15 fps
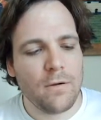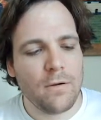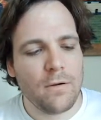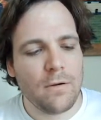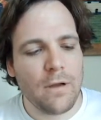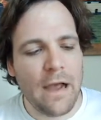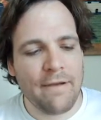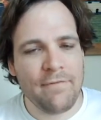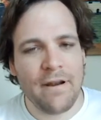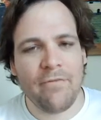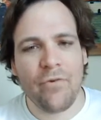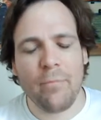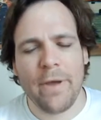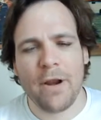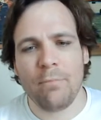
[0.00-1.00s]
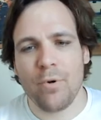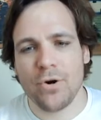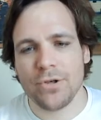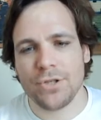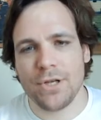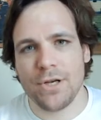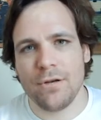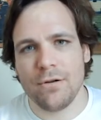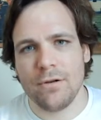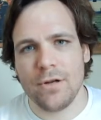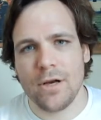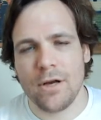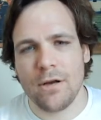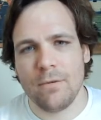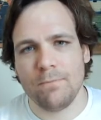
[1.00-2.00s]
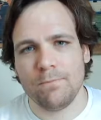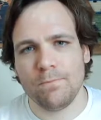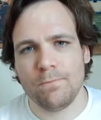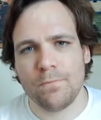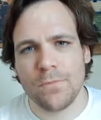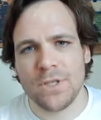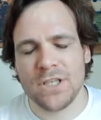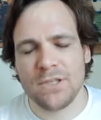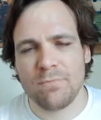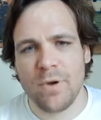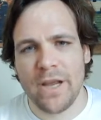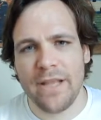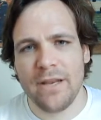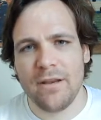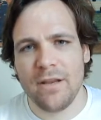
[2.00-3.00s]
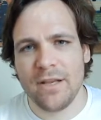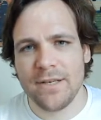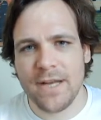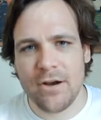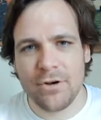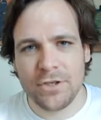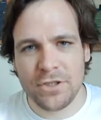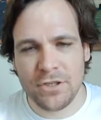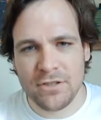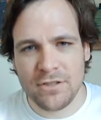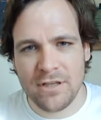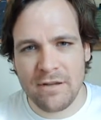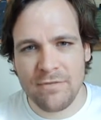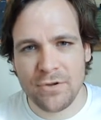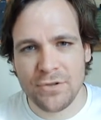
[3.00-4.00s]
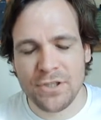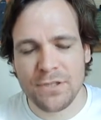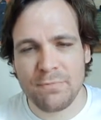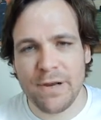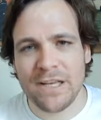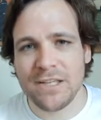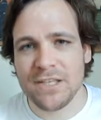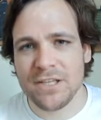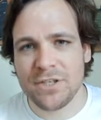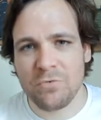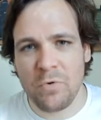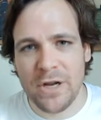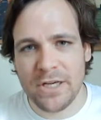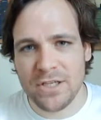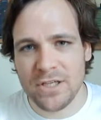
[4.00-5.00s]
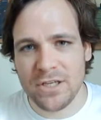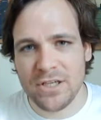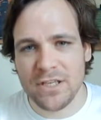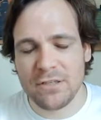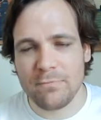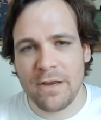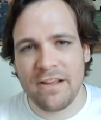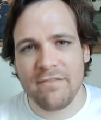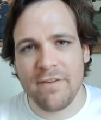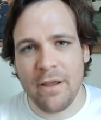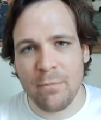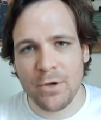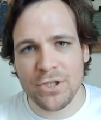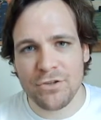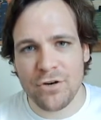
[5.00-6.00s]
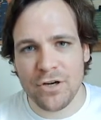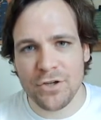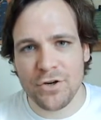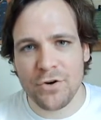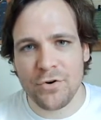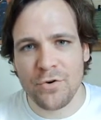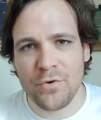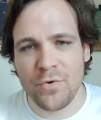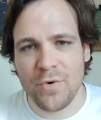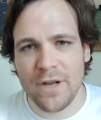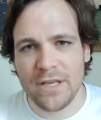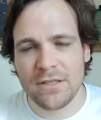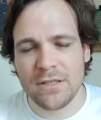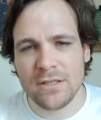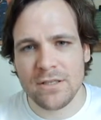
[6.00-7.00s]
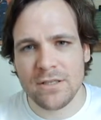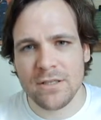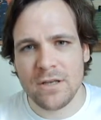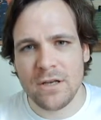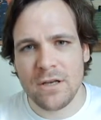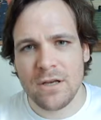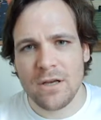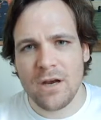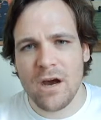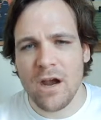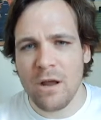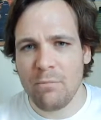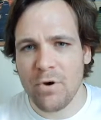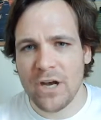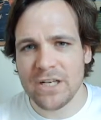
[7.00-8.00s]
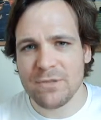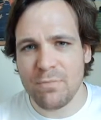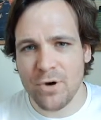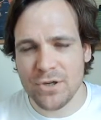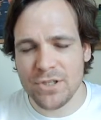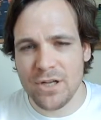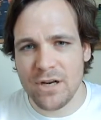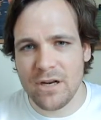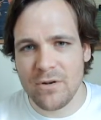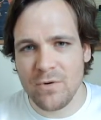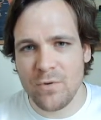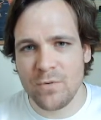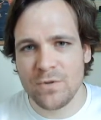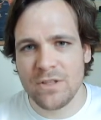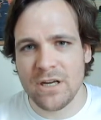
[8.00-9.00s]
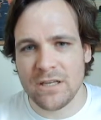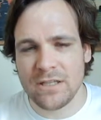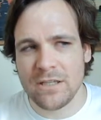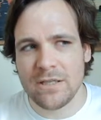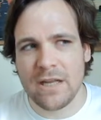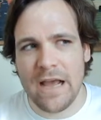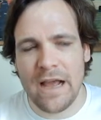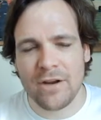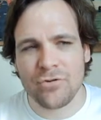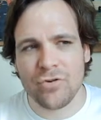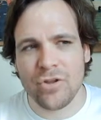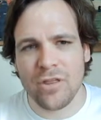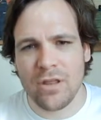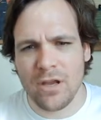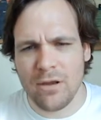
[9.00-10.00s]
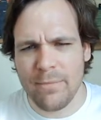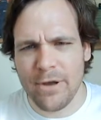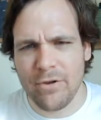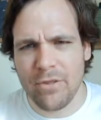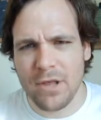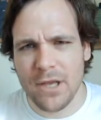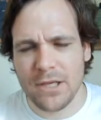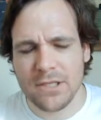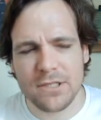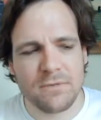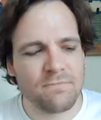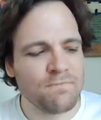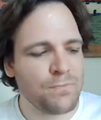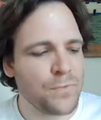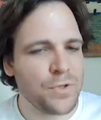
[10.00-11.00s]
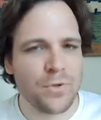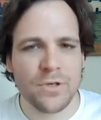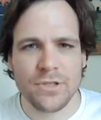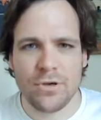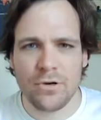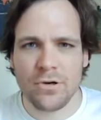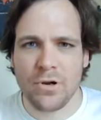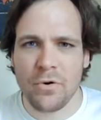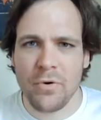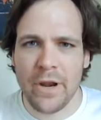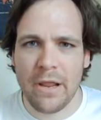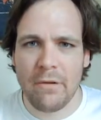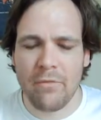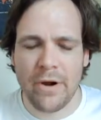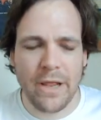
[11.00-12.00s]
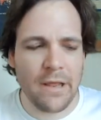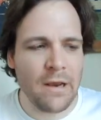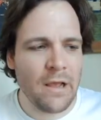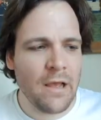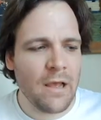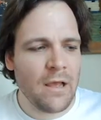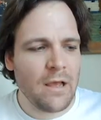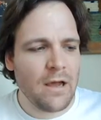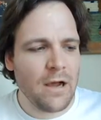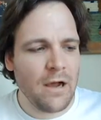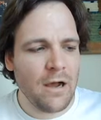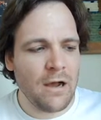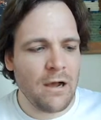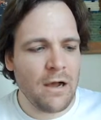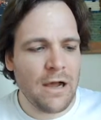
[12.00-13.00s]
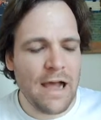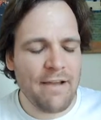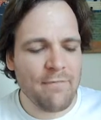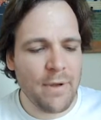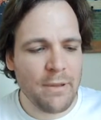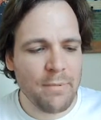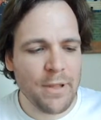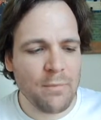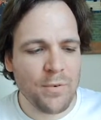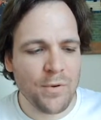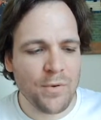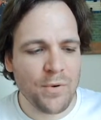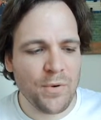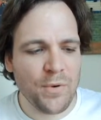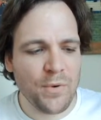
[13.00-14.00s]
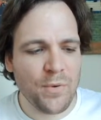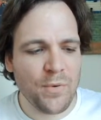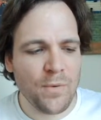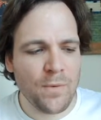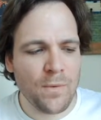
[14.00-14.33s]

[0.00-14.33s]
I've never met a person, despite intelligence level, despite situation, despite family structure, who isn't a complex person, who doesn't actually think about things to a certain degree, right? I've met people who